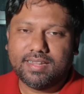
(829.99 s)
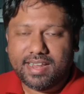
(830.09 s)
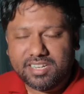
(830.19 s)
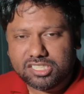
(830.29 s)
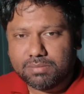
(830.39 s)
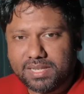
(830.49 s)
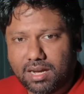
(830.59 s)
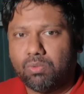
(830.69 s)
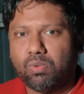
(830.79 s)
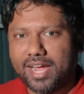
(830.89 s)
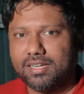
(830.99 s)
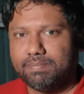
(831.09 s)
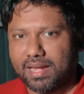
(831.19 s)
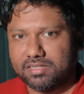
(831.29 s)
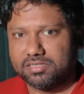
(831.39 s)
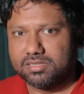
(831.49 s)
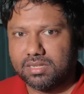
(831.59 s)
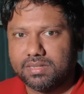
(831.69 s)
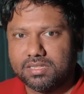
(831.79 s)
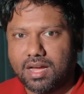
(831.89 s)
There needs to be a right balance
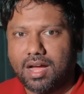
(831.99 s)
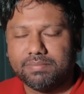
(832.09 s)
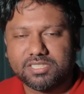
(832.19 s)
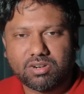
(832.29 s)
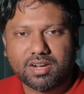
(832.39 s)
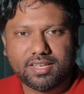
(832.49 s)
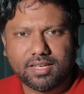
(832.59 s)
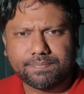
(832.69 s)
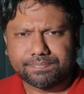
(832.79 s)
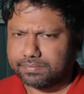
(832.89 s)
struck here.